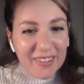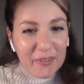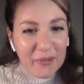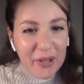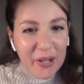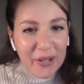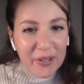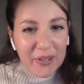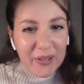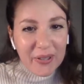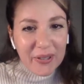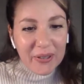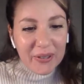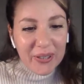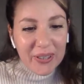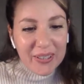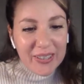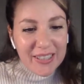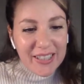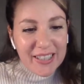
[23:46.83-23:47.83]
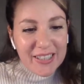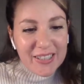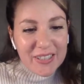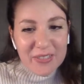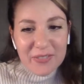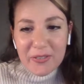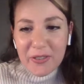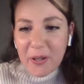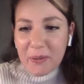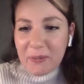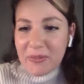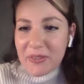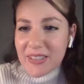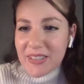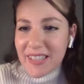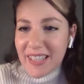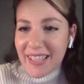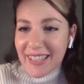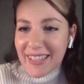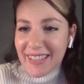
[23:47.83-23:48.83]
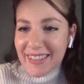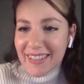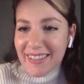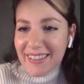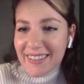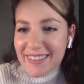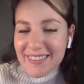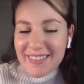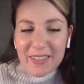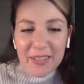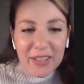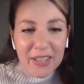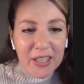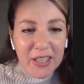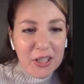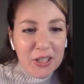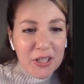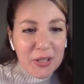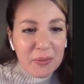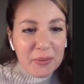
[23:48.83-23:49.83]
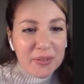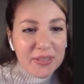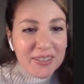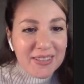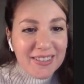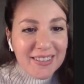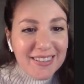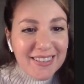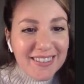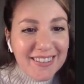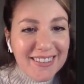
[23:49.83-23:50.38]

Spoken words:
Where are you calling us from today? Still Egypt?